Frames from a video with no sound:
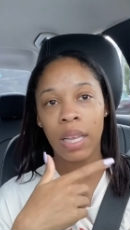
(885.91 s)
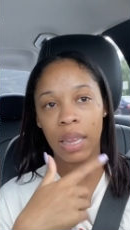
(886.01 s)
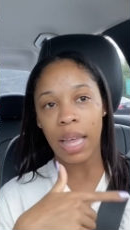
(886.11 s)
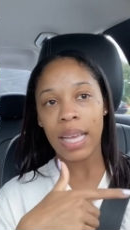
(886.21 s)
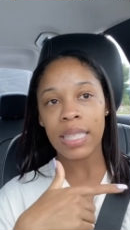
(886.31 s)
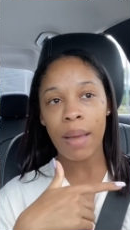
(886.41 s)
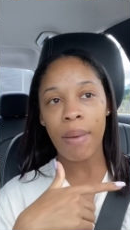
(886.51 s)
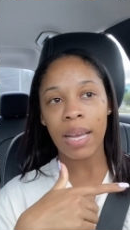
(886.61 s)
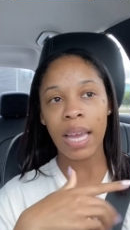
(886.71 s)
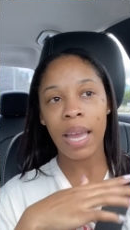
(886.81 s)
last time
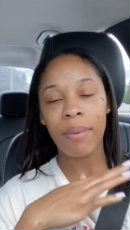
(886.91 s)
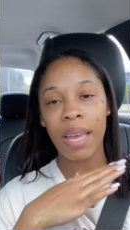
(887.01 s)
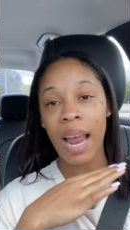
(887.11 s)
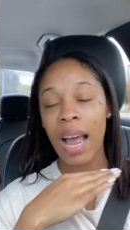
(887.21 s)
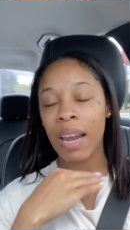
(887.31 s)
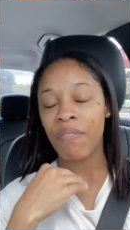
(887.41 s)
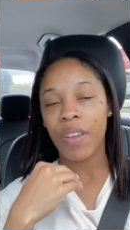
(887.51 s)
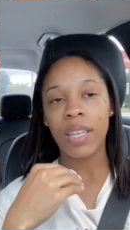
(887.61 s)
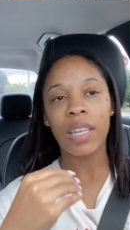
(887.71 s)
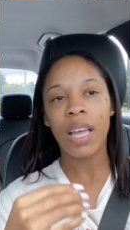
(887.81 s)
I came and I
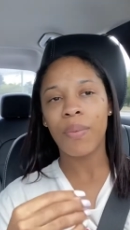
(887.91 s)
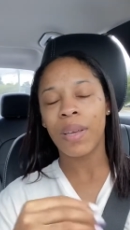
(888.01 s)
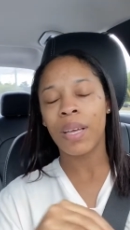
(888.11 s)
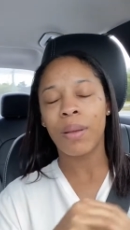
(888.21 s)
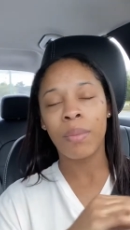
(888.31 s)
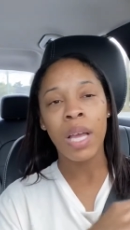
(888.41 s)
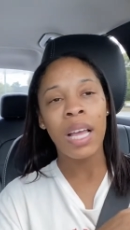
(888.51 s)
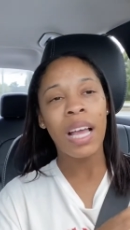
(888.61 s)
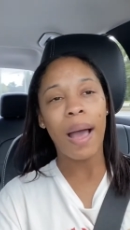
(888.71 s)
fell in love with him